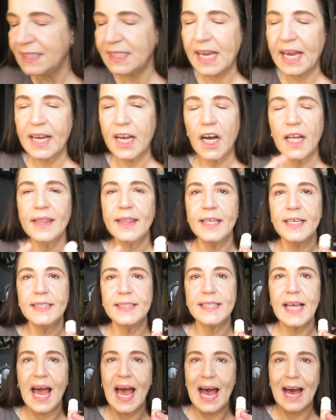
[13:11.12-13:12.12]
See, I got
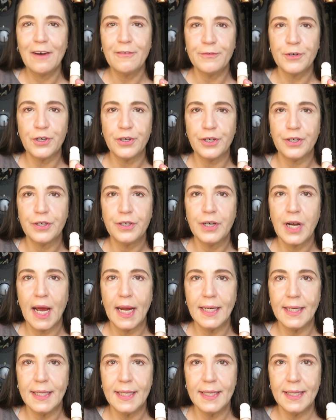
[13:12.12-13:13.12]
this after I
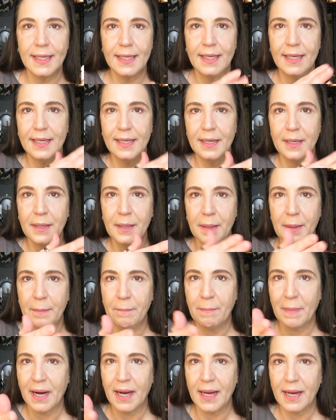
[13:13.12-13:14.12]
did
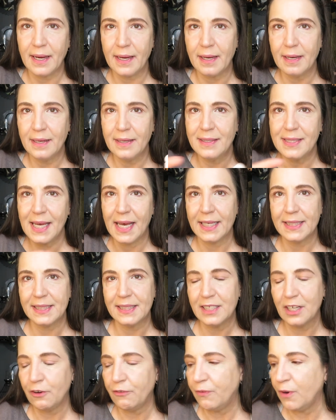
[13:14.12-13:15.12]
my
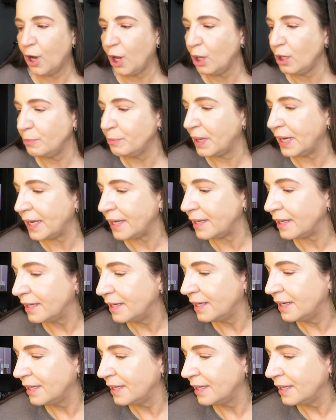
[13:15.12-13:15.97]
test of all my